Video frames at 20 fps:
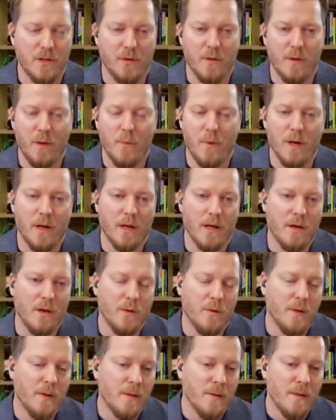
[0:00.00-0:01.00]
You know, they want to
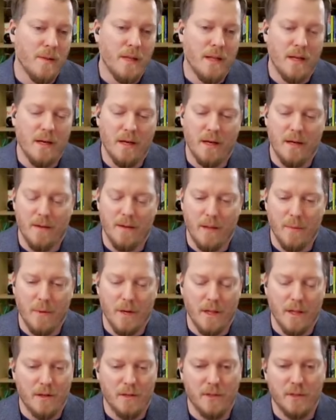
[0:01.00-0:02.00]
go, uh, they
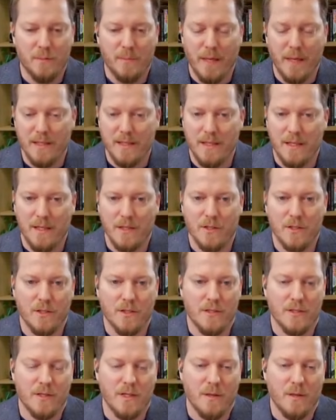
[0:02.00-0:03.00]
want to launch space
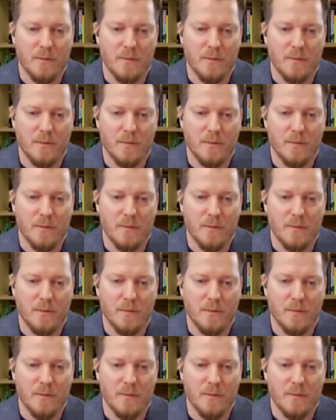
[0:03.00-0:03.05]
stations.